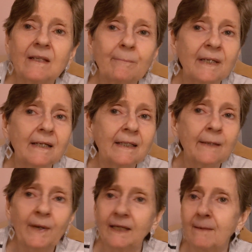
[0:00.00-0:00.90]
But
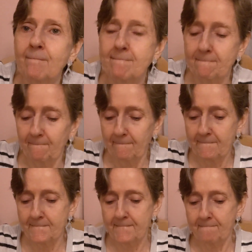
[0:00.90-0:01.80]
anyway,
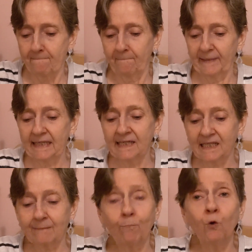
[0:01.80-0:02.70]
it
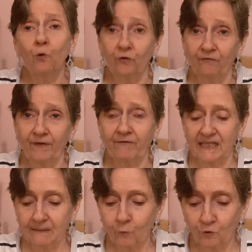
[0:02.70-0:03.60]
is smooth, very
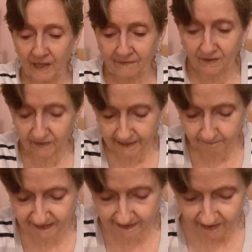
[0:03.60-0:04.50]
smooth on the
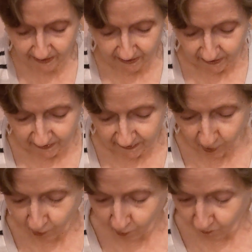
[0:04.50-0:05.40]
lips.
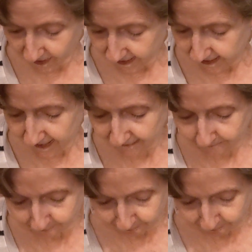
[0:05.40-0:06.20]
So, yeah.